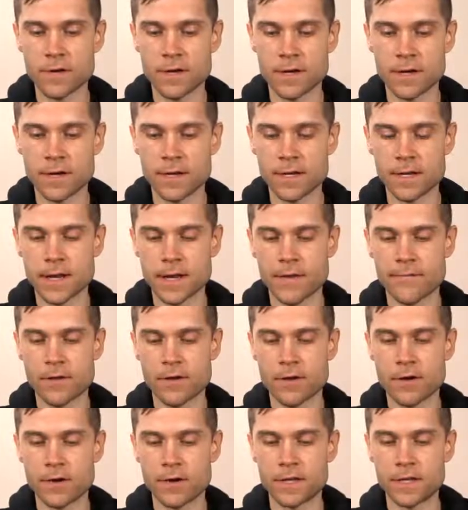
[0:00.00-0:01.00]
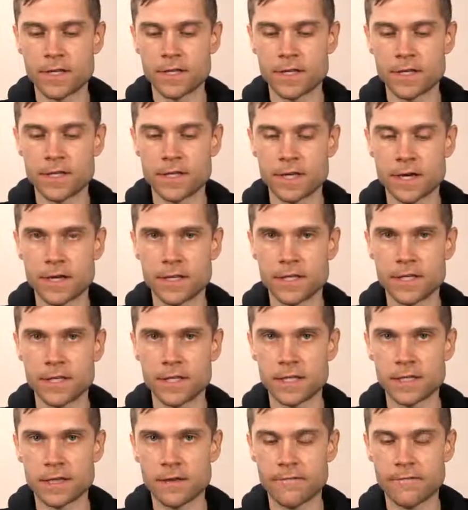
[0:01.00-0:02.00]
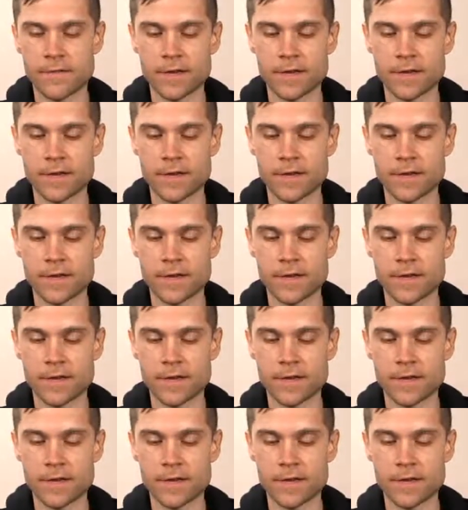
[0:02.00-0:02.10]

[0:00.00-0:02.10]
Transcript: I haven't got into the sciencey stuff